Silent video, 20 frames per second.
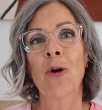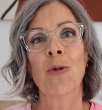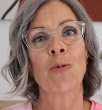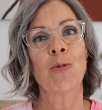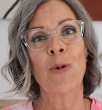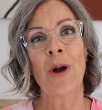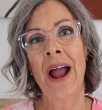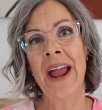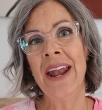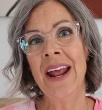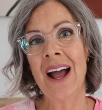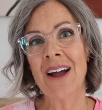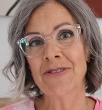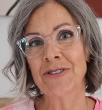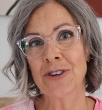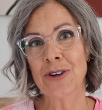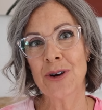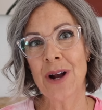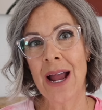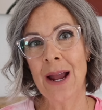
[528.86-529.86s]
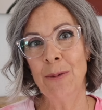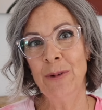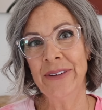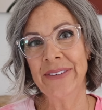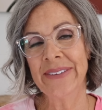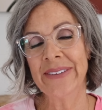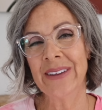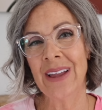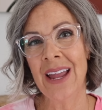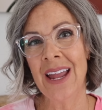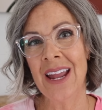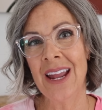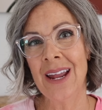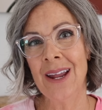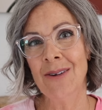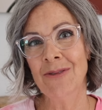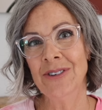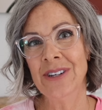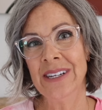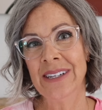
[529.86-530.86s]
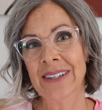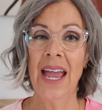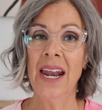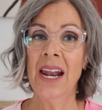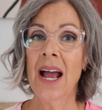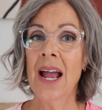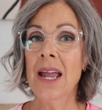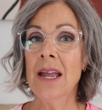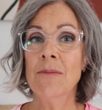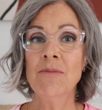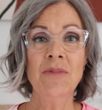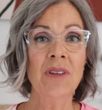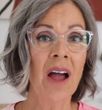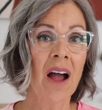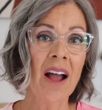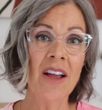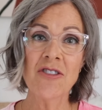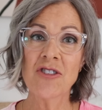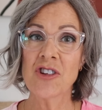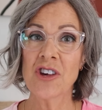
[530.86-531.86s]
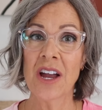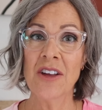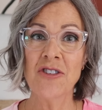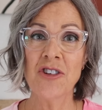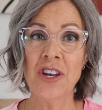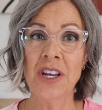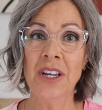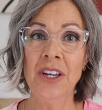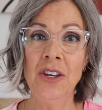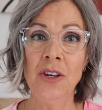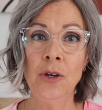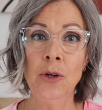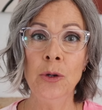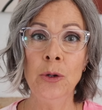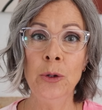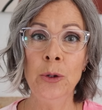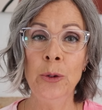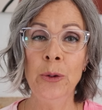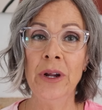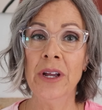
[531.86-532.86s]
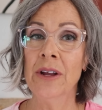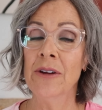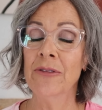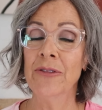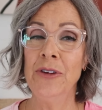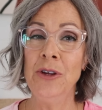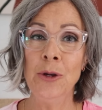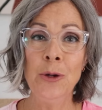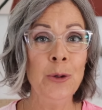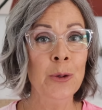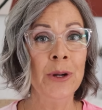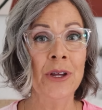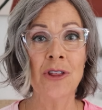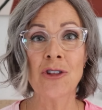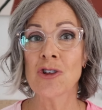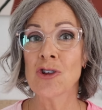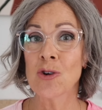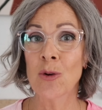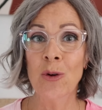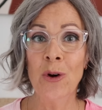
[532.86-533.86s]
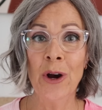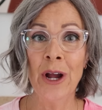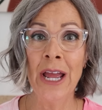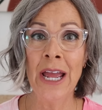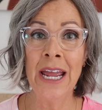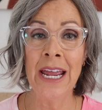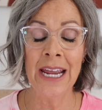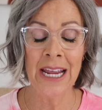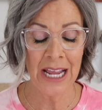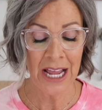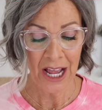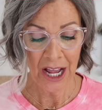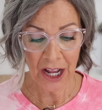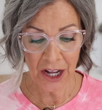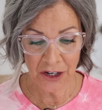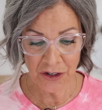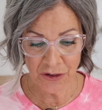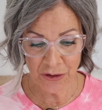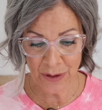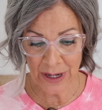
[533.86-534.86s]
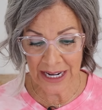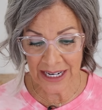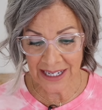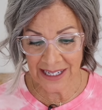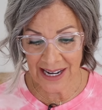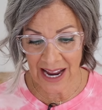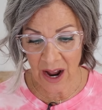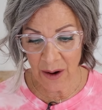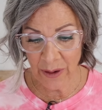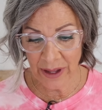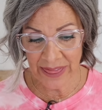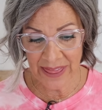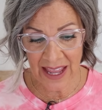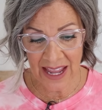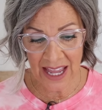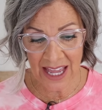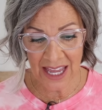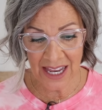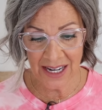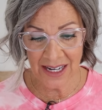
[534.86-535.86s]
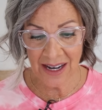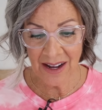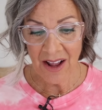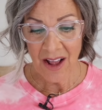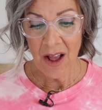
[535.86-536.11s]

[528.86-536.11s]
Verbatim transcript: right after I was saved. And I am not judging you if you enjoy a drink now and then,